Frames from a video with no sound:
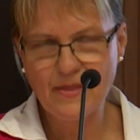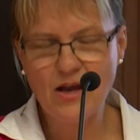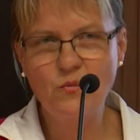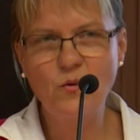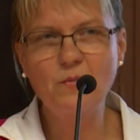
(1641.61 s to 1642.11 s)

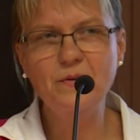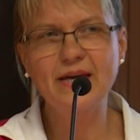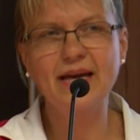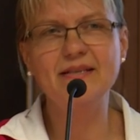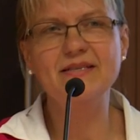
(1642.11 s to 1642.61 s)
And what
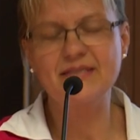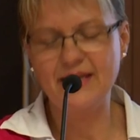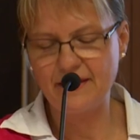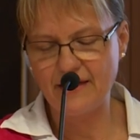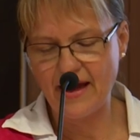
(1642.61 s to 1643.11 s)
we can
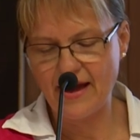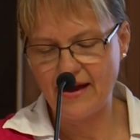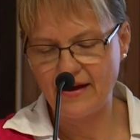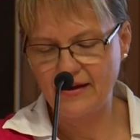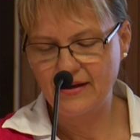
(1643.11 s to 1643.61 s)
see
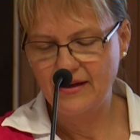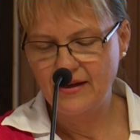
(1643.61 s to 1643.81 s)
there